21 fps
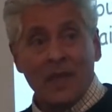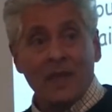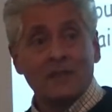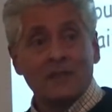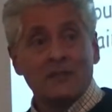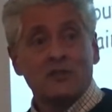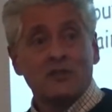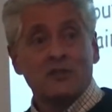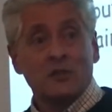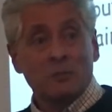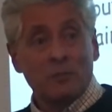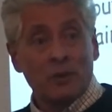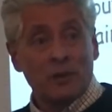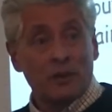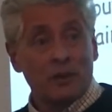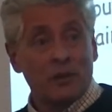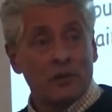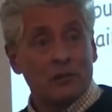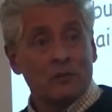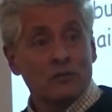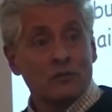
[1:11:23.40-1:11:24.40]
is to
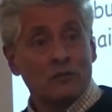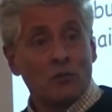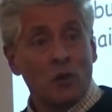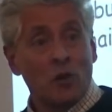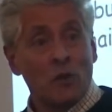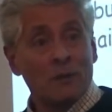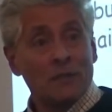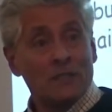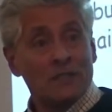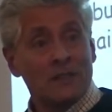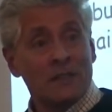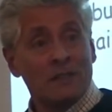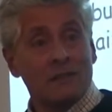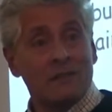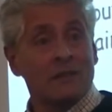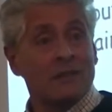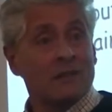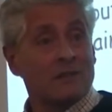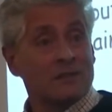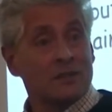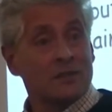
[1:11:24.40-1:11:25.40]
produce raw
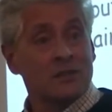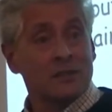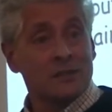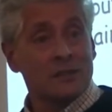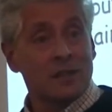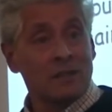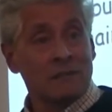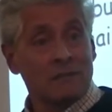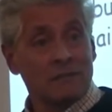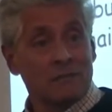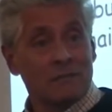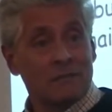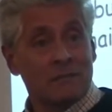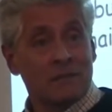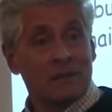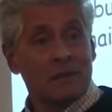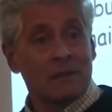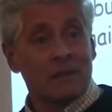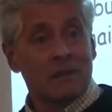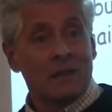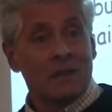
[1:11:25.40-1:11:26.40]
materials, you see.
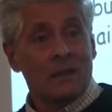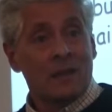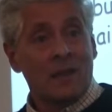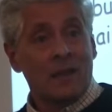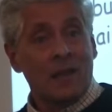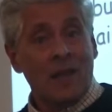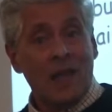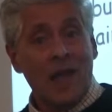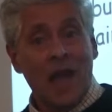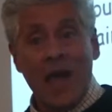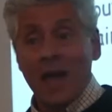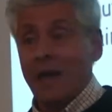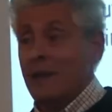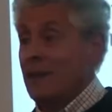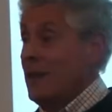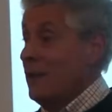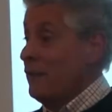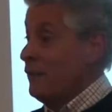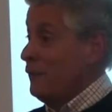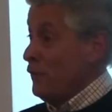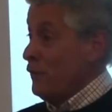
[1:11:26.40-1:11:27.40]

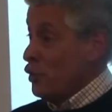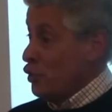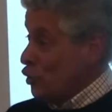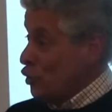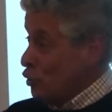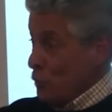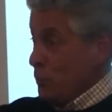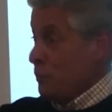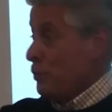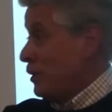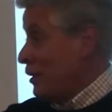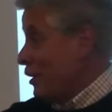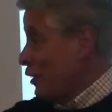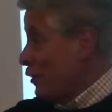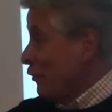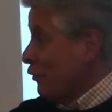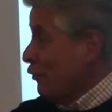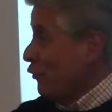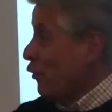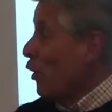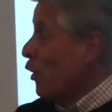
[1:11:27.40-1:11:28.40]
And if you
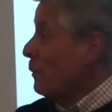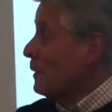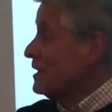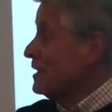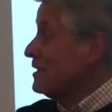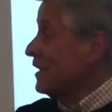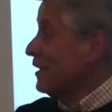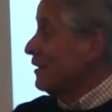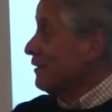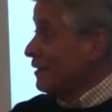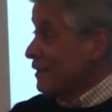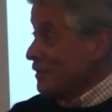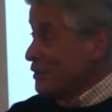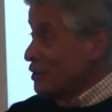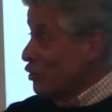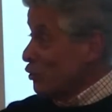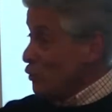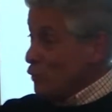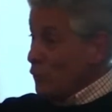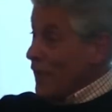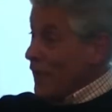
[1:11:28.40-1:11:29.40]
produce raw
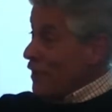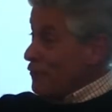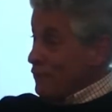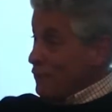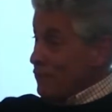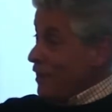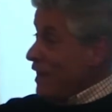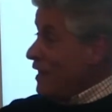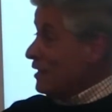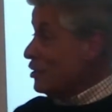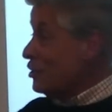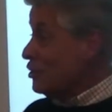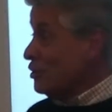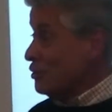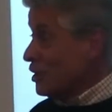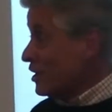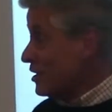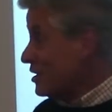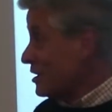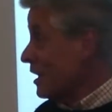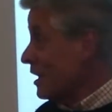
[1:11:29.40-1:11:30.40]
materials, you get
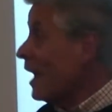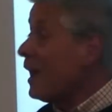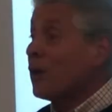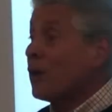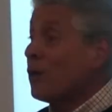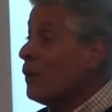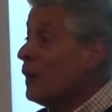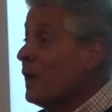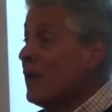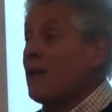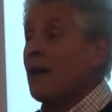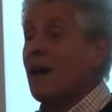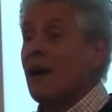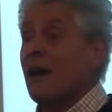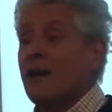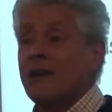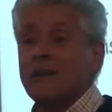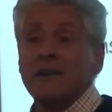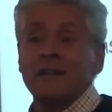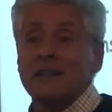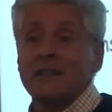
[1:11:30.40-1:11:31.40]
rich just like we
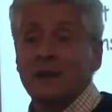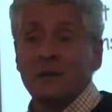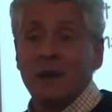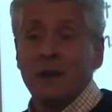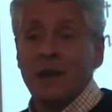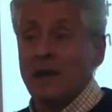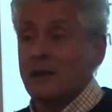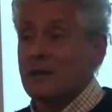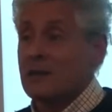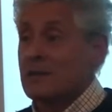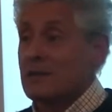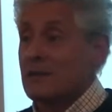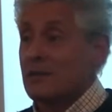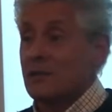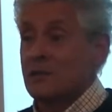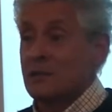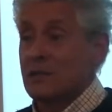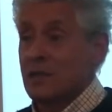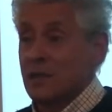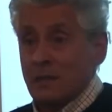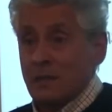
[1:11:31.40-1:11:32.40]
are in the West.
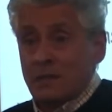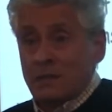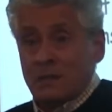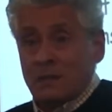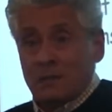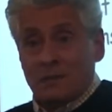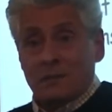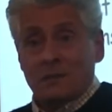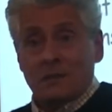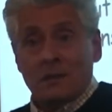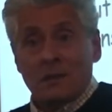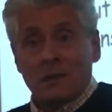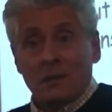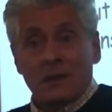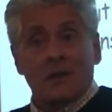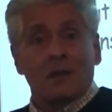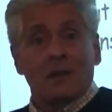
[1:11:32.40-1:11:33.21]
You see, this is